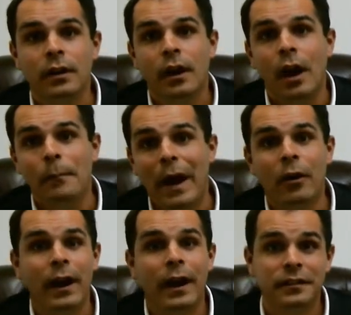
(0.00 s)
about
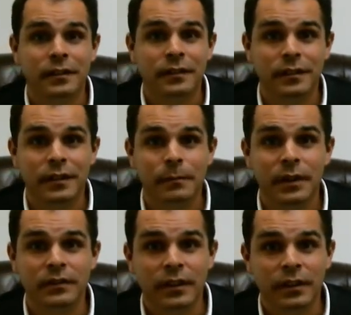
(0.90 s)
how to succeed in
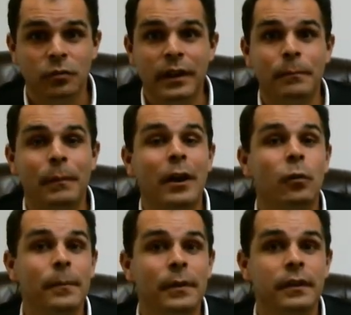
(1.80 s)
business written by
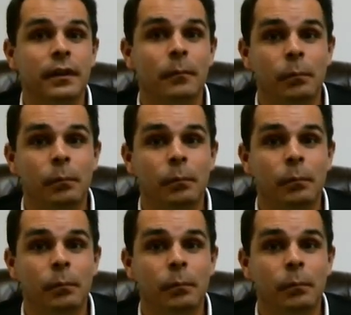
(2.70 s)
women,